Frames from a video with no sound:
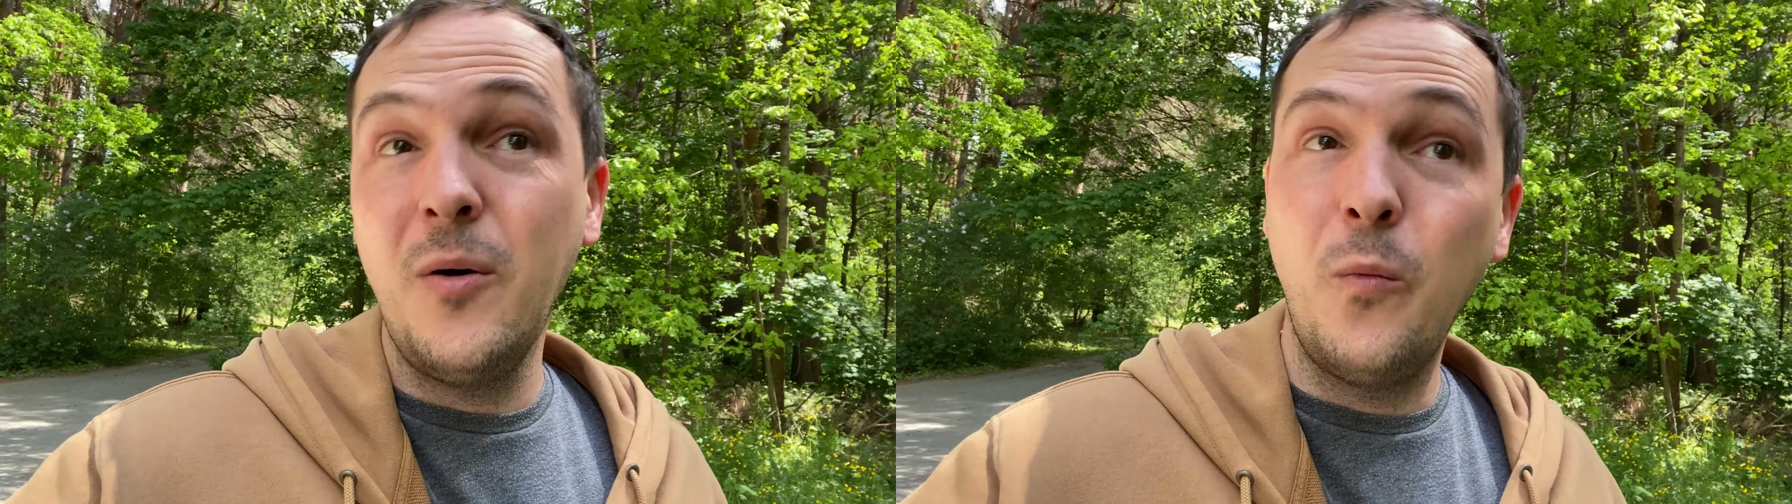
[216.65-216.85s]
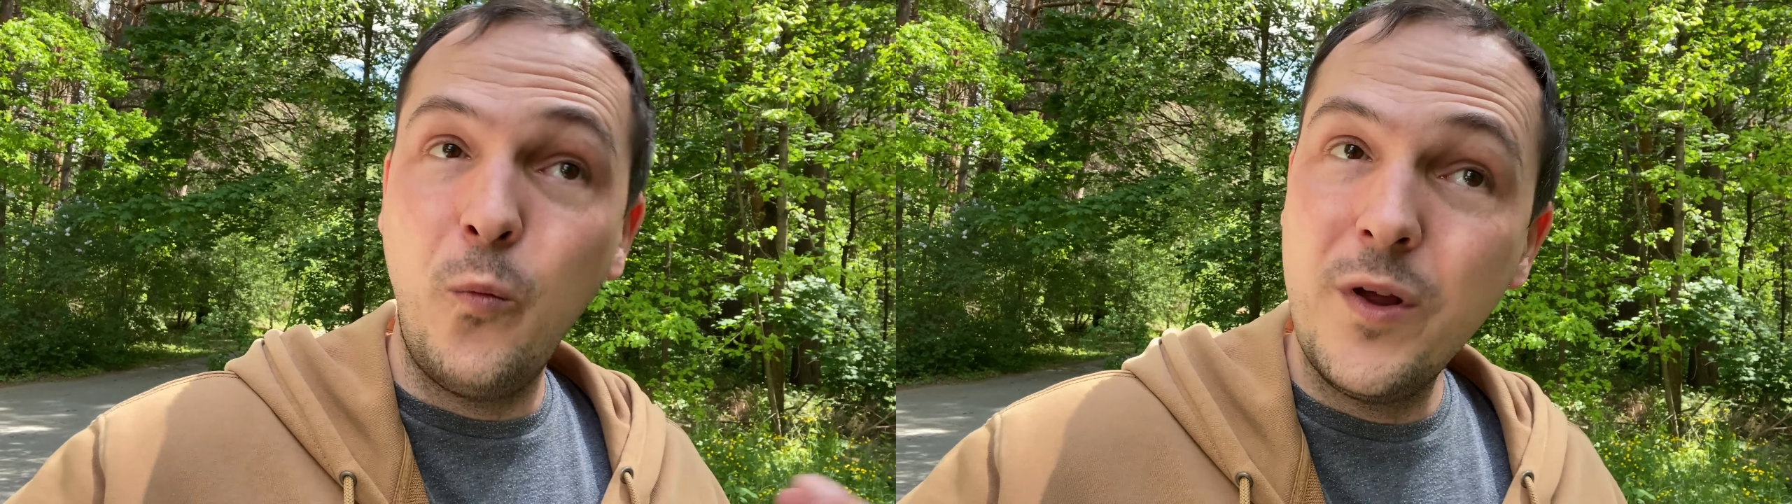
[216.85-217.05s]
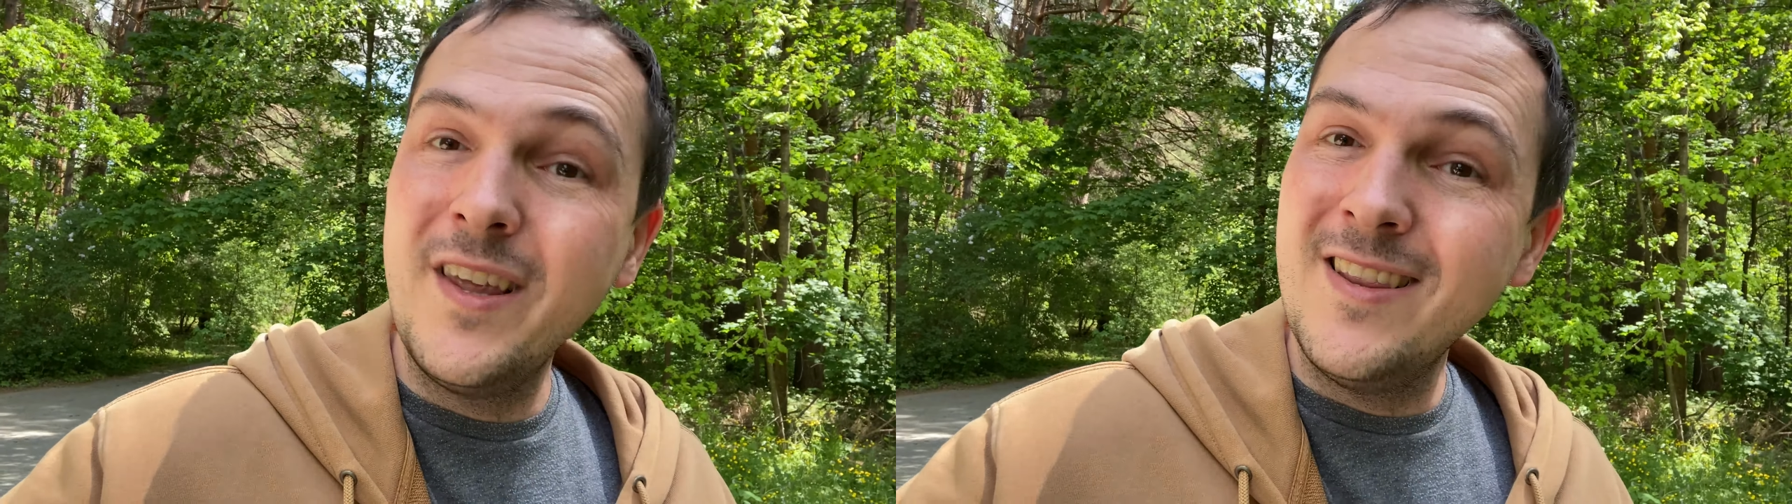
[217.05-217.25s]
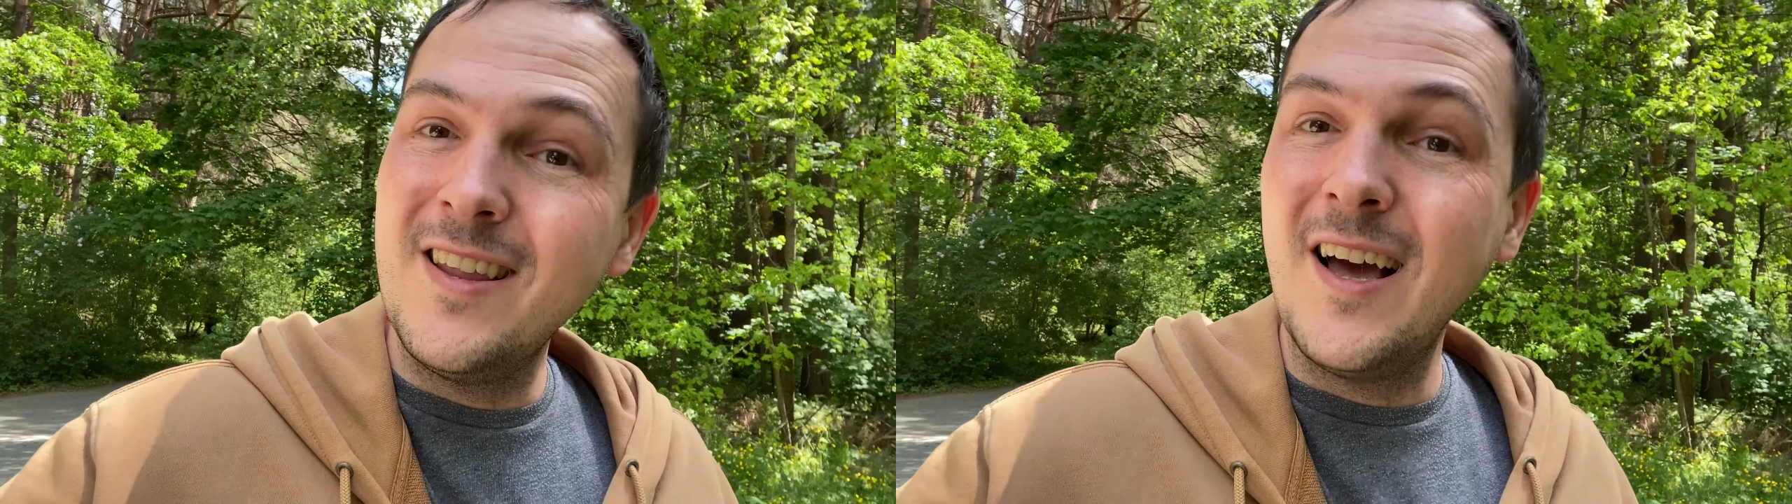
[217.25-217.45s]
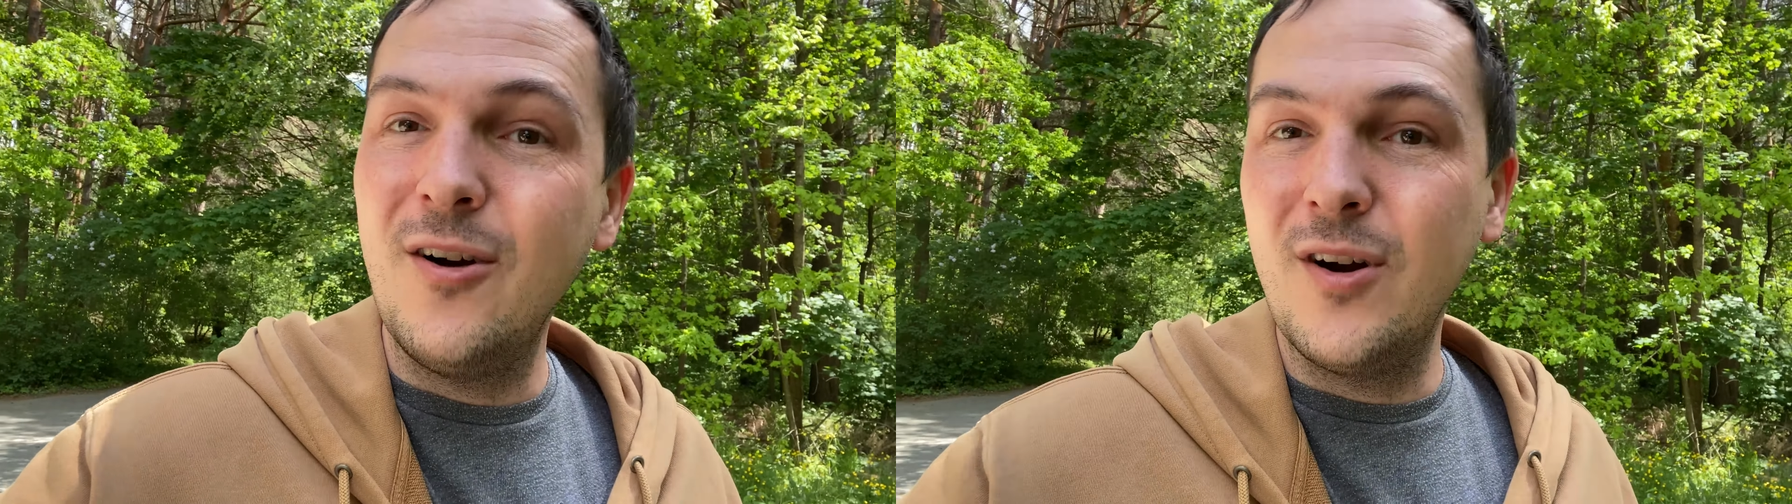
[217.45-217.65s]
Within
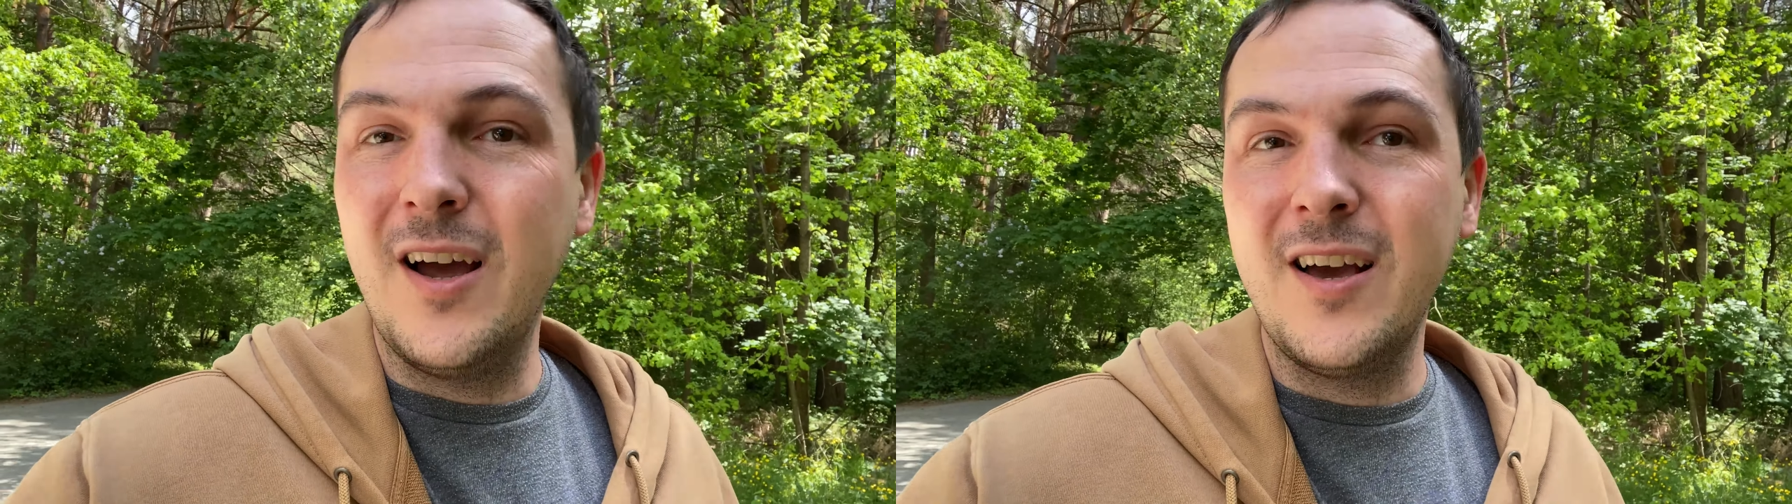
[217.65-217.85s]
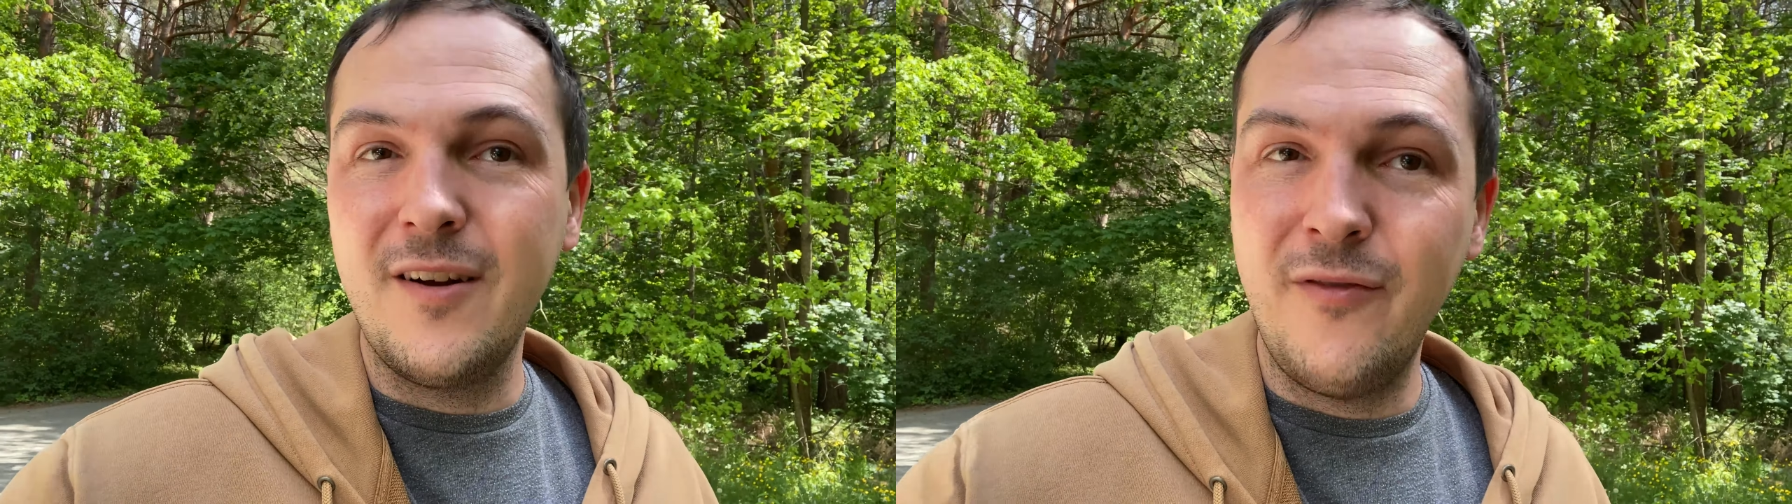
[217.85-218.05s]
an hour, I got a